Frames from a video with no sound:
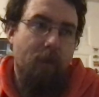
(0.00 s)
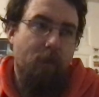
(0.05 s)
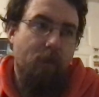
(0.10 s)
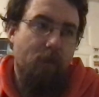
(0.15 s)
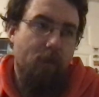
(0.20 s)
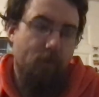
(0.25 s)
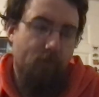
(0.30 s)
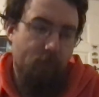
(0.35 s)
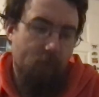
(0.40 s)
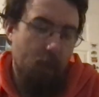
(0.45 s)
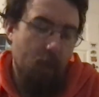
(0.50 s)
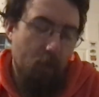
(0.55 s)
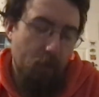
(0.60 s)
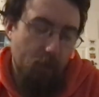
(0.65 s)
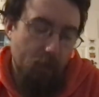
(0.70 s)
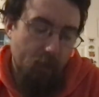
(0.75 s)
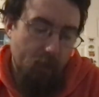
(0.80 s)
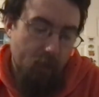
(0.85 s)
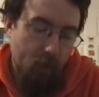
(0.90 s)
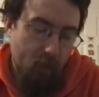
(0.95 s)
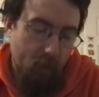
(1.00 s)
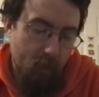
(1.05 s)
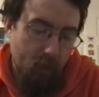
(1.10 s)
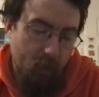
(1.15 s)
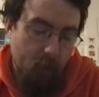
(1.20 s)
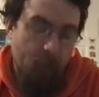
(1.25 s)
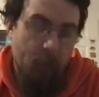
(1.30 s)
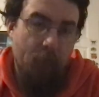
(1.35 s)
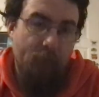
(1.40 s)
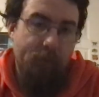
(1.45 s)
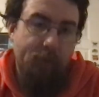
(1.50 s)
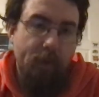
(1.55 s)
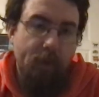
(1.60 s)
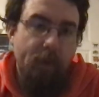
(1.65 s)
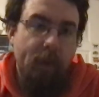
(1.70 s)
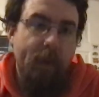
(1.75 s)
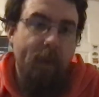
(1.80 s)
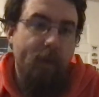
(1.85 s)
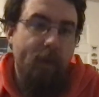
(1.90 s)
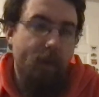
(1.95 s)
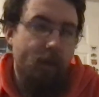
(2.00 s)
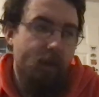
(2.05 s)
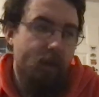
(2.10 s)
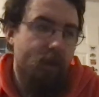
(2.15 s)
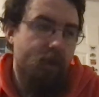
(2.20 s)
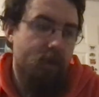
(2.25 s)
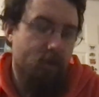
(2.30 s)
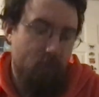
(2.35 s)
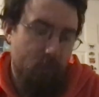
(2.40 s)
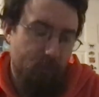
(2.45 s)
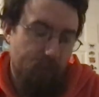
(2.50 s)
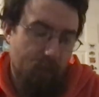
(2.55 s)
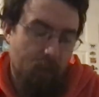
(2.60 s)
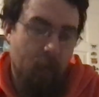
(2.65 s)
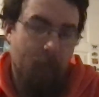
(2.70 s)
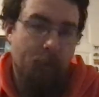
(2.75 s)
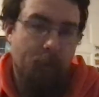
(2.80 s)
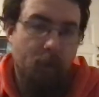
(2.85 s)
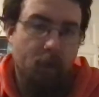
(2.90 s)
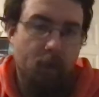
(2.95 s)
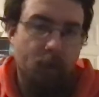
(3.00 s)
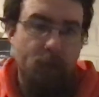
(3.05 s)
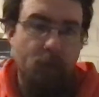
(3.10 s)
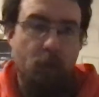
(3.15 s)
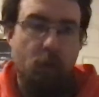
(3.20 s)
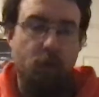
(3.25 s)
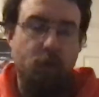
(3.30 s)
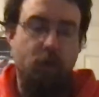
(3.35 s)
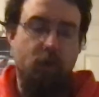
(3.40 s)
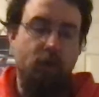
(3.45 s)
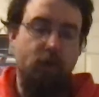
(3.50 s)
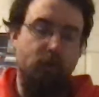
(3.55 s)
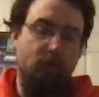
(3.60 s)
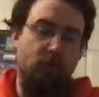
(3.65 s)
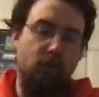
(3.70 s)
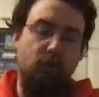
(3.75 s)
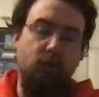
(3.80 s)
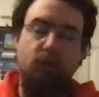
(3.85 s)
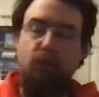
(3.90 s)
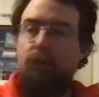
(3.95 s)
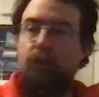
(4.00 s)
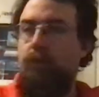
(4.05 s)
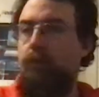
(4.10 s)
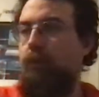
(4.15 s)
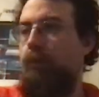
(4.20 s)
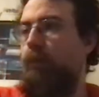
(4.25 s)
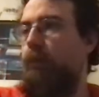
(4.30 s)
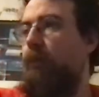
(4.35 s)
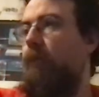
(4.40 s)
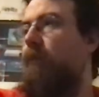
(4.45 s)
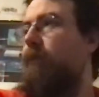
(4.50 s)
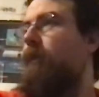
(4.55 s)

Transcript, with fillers: with Fiona. Well, Fiona is a budding Vault Hunter.